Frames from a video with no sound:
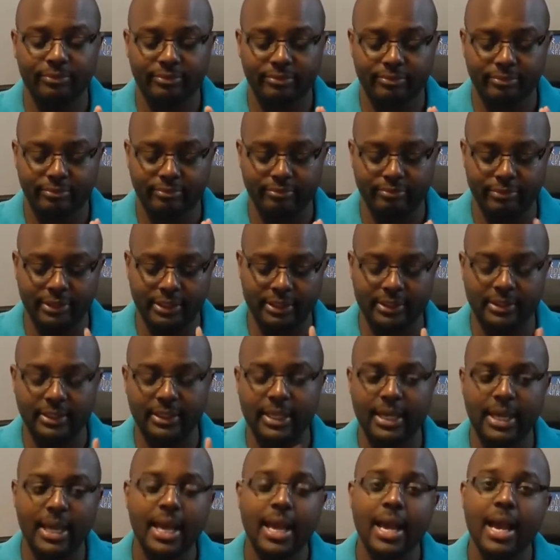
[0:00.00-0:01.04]
but
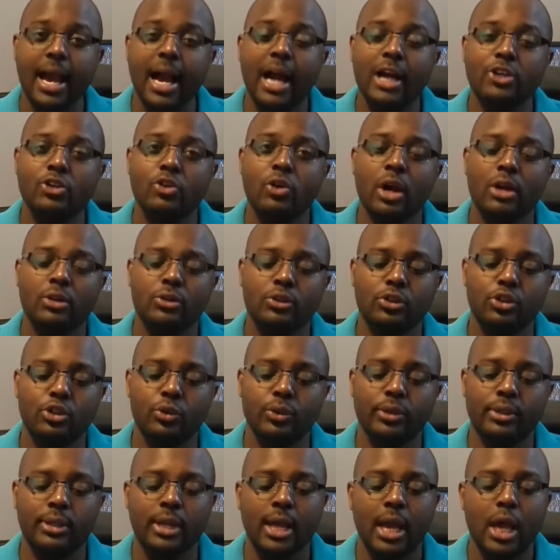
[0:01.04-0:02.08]
I'll show you how to do
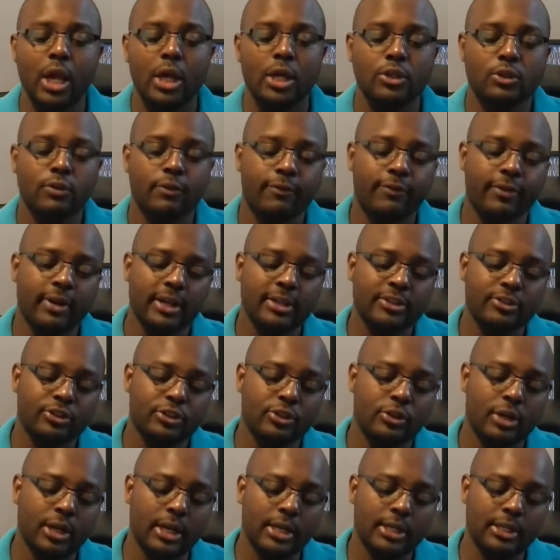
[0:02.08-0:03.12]
it. So first,
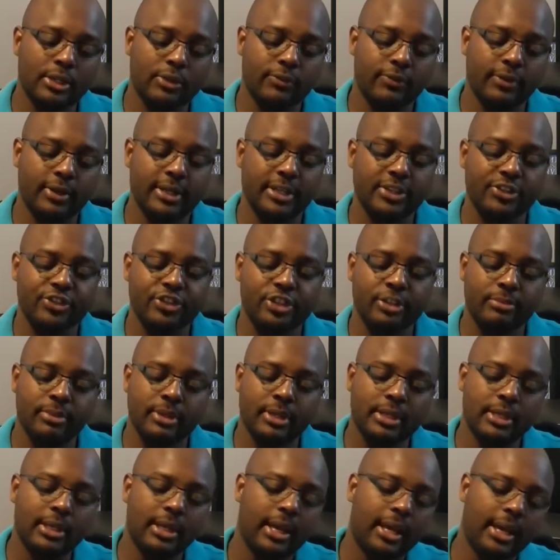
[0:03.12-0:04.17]
you're gonna need to find the
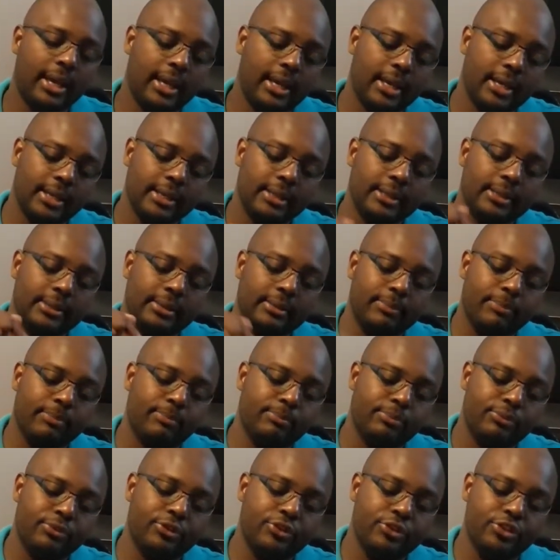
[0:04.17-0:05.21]
Jimmy and
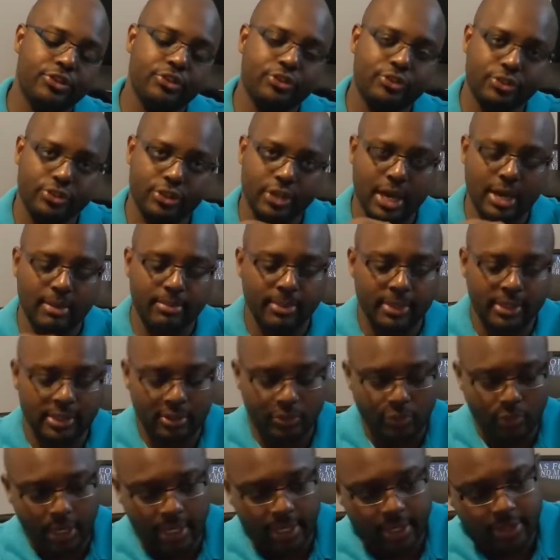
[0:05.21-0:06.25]
jab in
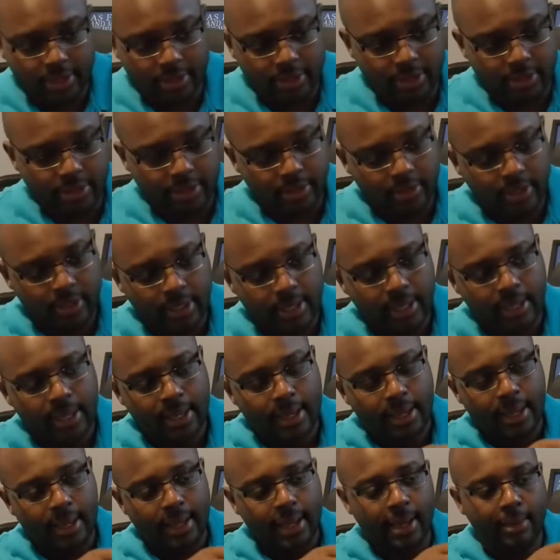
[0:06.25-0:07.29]
right here
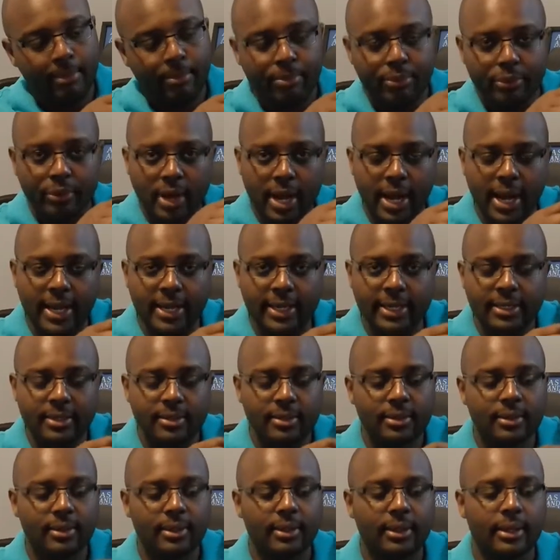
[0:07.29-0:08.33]
and pry it.
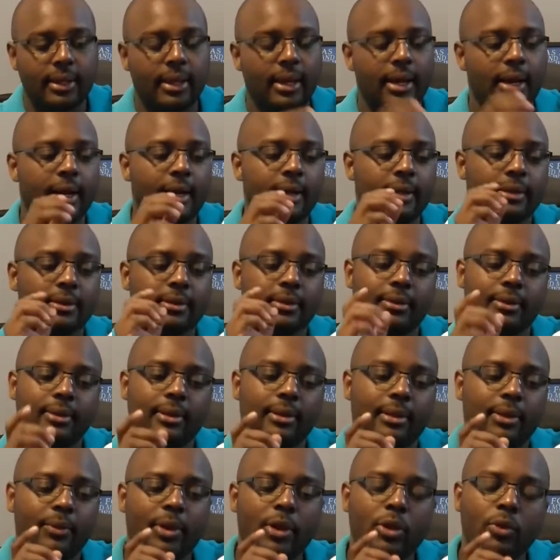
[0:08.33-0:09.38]

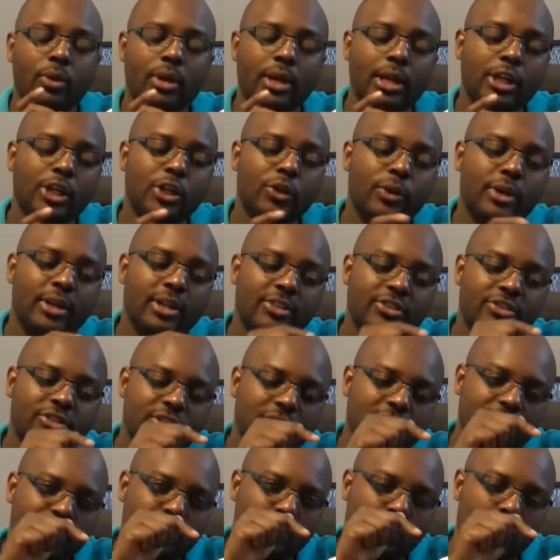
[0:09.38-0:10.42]
The way you want to do it is
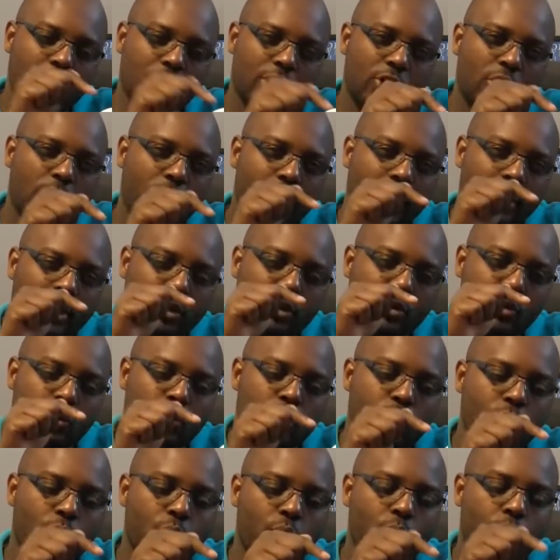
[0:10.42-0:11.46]
just work your way
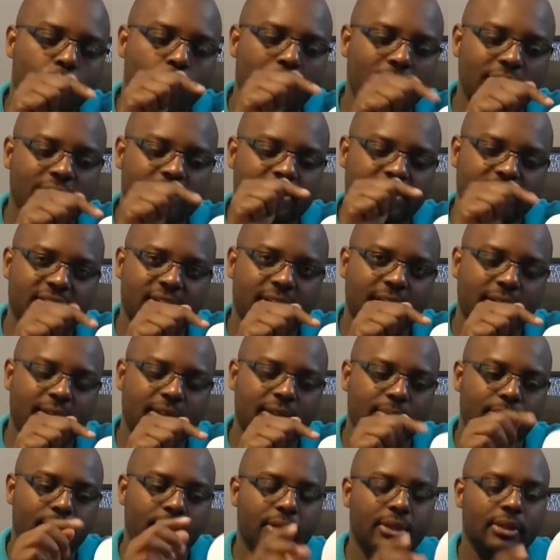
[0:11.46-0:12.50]
towards the center,
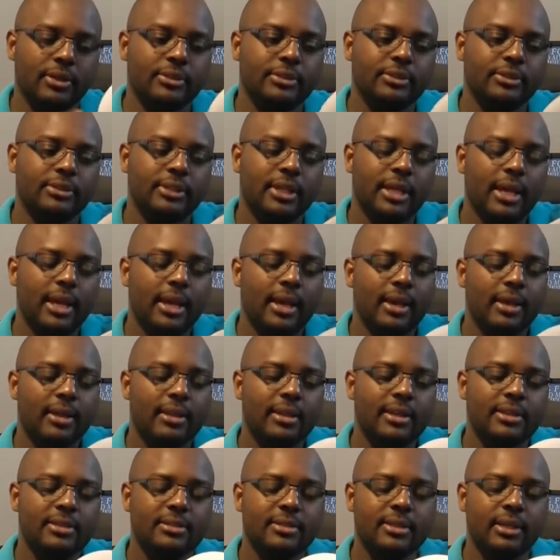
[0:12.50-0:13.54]
because
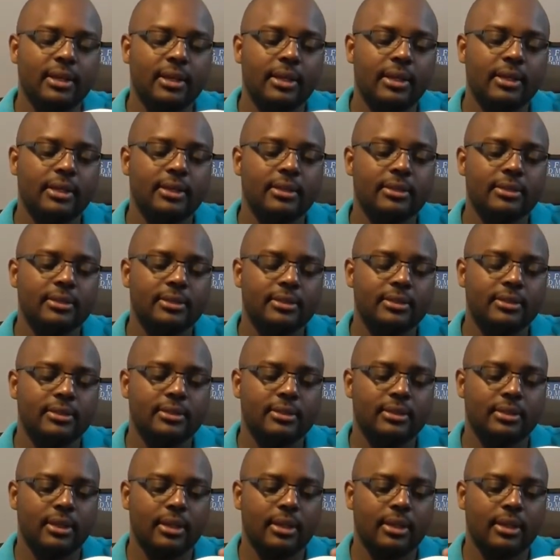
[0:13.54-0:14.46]
this thing is,